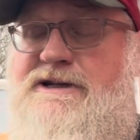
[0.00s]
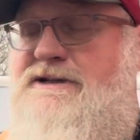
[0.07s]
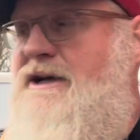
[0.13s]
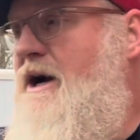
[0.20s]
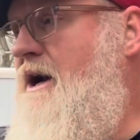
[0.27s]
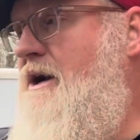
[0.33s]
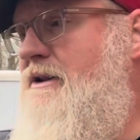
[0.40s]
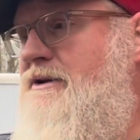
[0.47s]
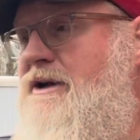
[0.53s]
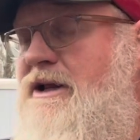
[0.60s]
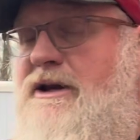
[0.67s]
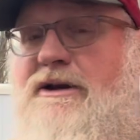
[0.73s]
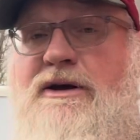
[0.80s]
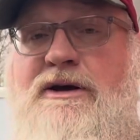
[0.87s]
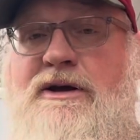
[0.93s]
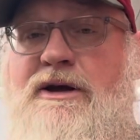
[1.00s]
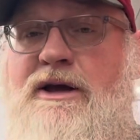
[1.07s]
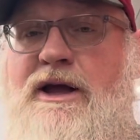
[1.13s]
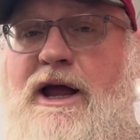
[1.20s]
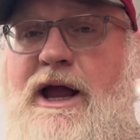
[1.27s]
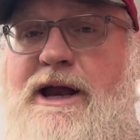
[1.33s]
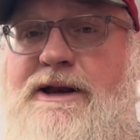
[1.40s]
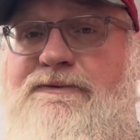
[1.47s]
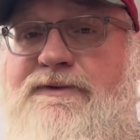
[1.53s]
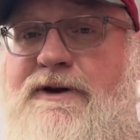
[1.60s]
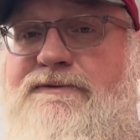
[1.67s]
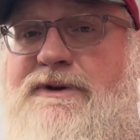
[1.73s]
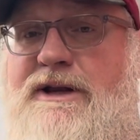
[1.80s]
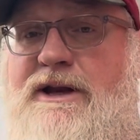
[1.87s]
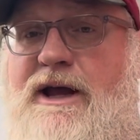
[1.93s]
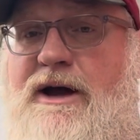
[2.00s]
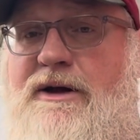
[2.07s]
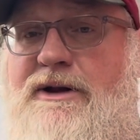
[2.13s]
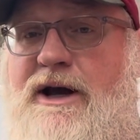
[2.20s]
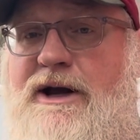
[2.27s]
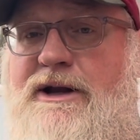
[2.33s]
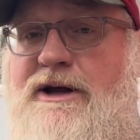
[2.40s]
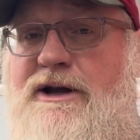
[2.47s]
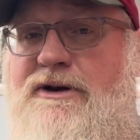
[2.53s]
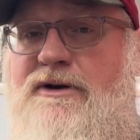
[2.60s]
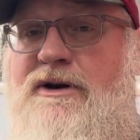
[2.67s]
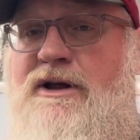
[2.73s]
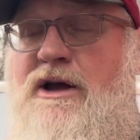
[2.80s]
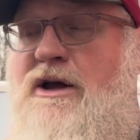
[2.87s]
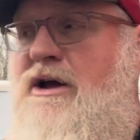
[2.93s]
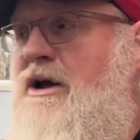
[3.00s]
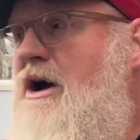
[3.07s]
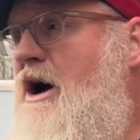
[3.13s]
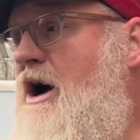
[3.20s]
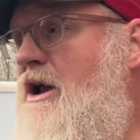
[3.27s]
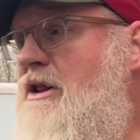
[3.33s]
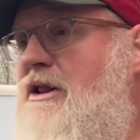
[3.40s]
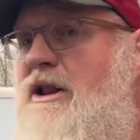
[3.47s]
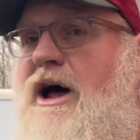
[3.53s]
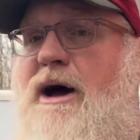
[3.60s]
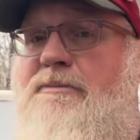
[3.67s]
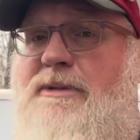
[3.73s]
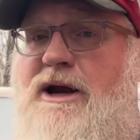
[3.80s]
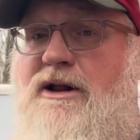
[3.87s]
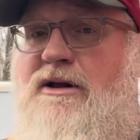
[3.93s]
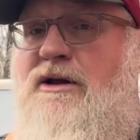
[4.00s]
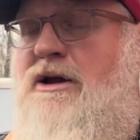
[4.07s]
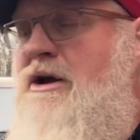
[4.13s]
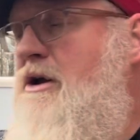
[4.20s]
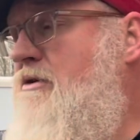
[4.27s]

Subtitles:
It's idling at 850 now, 900. A lot better.